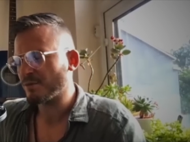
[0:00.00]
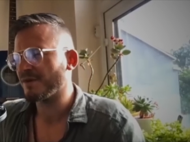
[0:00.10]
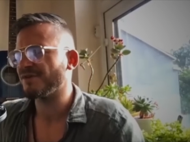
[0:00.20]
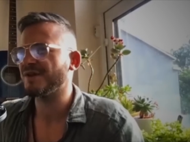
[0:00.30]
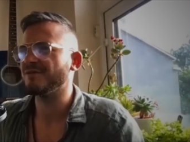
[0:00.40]

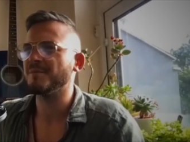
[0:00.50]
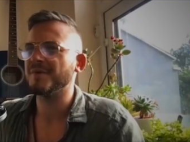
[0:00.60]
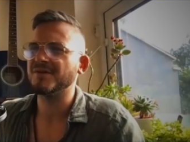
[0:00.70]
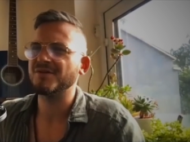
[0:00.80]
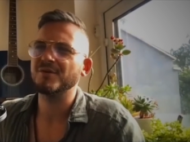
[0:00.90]
Well, there's even
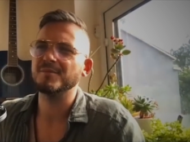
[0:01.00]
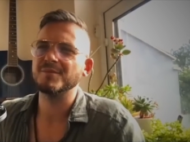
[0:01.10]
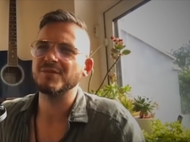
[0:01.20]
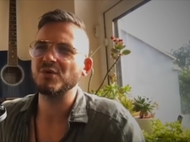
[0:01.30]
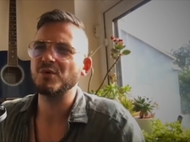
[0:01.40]
been
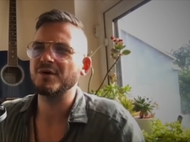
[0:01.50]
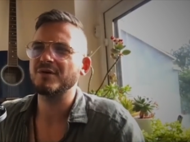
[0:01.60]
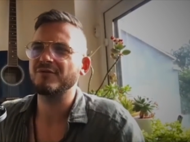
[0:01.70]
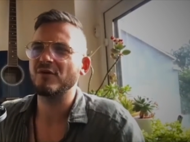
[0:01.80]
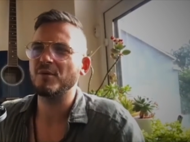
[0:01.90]
some
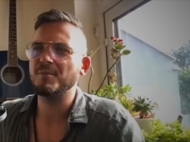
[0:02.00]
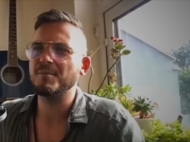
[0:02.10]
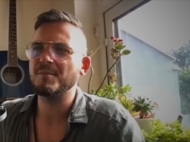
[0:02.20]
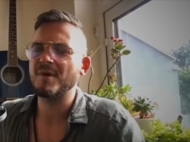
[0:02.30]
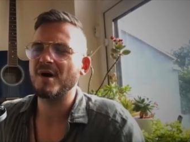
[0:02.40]
talk
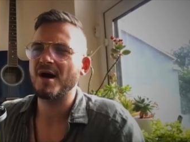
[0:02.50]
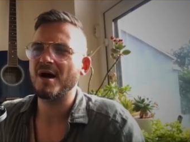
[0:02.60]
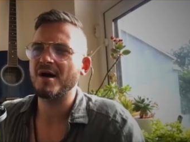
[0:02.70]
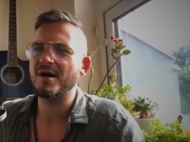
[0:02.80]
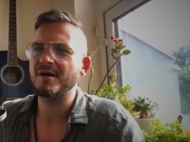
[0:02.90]
from
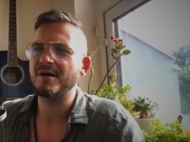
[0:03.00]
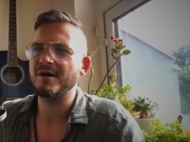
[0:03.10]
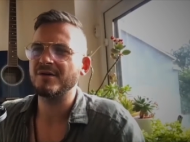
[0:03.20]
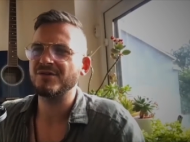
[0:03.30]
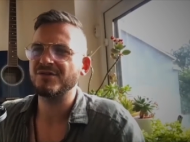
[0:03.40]

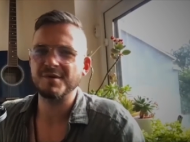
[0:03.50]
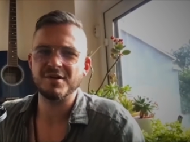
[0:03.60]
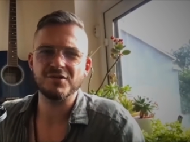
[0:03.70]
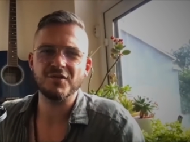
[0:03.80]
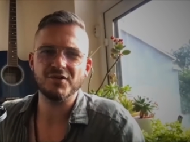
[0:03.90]
some of
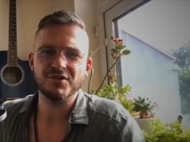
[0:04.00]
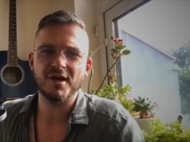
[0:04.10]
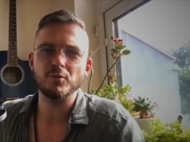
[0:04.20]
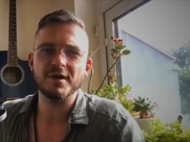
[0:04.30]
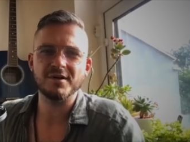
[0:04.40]
these
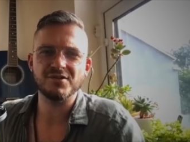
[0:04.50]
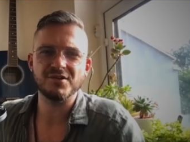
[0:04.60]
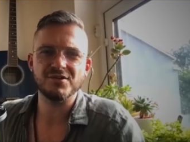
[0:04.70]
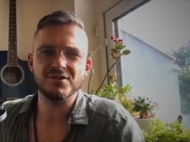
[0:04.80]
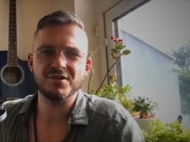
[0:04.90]
first-hand
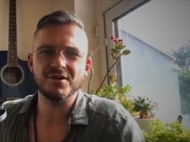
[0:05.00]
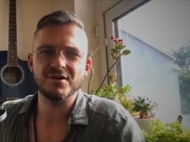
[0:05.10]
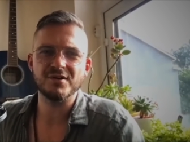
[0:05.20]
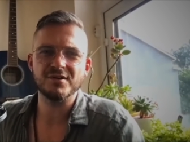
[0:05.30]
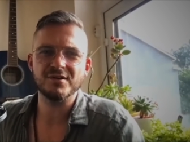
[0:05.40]
witnesses that
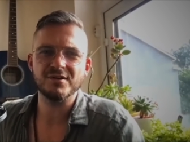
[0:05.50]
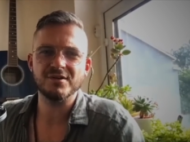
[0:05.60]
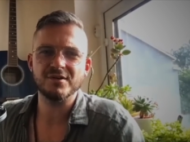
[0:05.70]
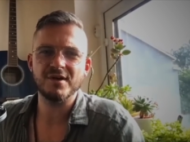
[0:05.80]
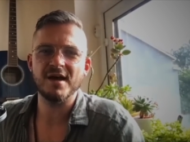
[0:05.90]
are
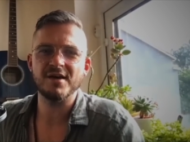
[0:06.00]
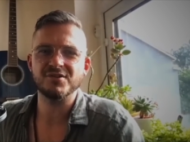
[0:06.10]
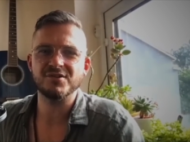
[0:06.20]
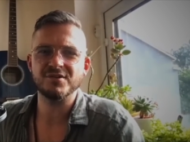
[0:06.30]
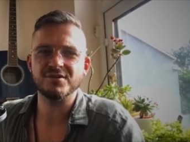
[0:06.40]

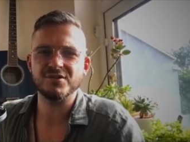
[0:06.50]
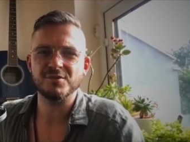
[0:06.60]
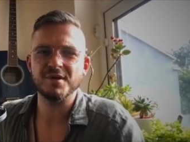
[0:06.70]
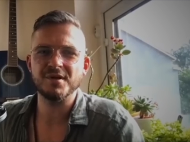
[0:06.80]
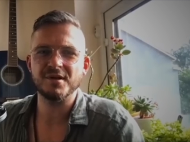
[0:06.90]
hesitant to
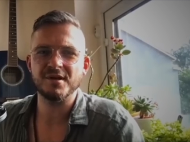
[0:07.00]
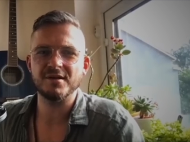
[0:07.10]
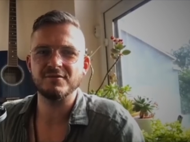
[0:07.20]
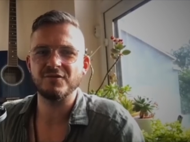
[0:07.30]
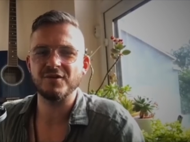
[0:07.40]
speak
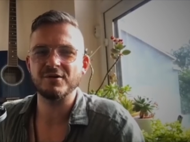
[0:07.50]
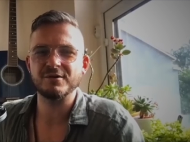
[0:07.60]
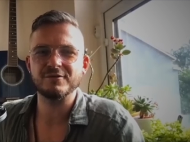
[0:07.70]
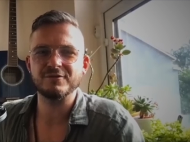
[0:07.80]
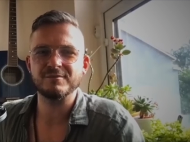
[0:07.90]
in
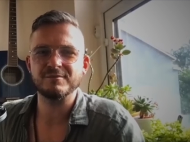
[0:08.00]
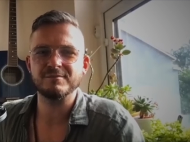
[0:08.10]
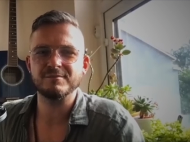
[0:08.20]
fear of